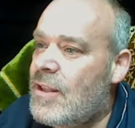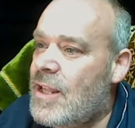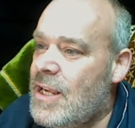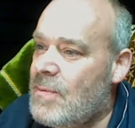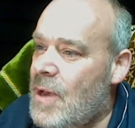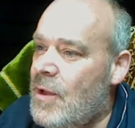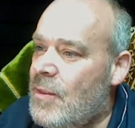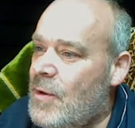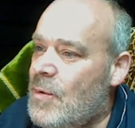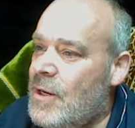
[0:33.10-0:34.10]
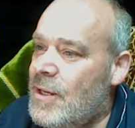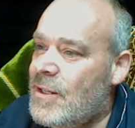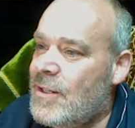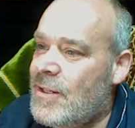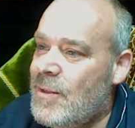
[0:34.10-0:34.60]
they come out and they want to
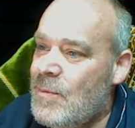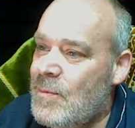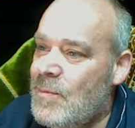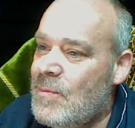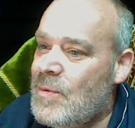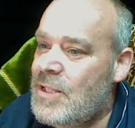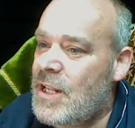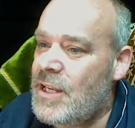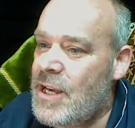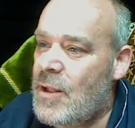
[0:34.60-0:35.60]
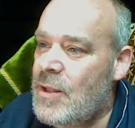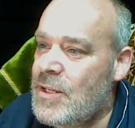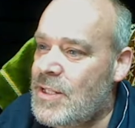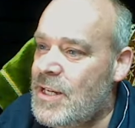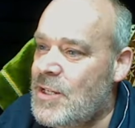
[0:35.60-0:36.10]
sell you all
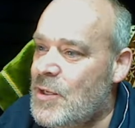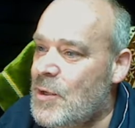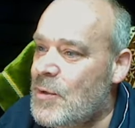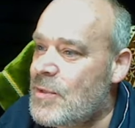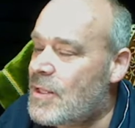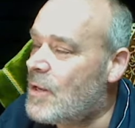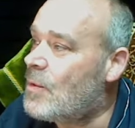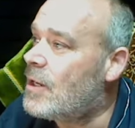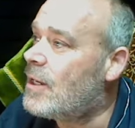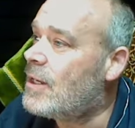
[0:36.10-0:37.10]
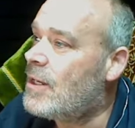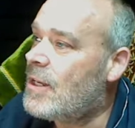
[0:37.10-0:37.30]
these T-shirts and they want to